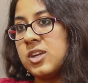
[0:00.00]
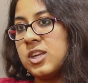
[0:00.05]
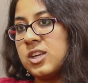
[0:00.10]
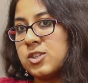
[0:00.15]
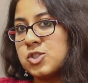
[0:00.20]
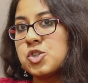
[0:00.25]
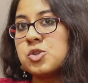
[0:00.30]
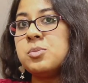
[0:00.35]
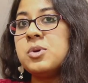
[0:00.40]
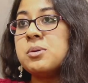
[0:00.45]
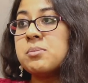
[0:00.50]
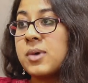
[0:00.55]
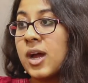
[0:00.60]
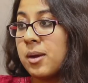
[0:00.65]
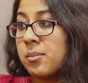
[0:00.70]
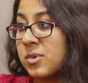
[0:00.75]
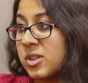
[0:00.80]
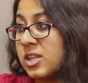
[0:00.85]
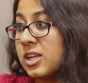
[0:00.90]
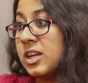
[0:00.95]
should be
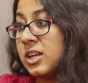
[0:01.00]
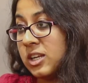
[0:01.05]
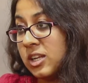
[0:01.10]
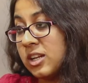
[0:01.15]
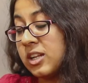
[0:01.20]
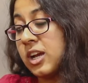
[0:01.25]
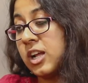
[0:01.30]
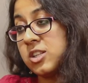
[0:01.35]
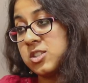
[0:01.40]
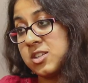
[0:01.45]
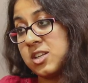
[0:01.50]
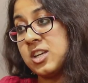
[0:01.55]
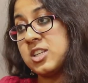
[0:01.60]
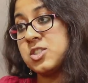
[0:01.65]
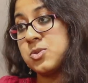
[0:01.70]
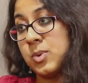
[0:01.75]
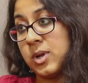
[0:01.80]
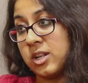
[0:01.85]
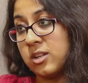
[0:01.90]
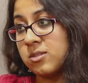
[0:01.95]
imbibed in the Indian culture
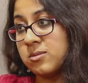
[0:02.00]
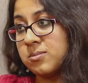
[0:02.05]
as well.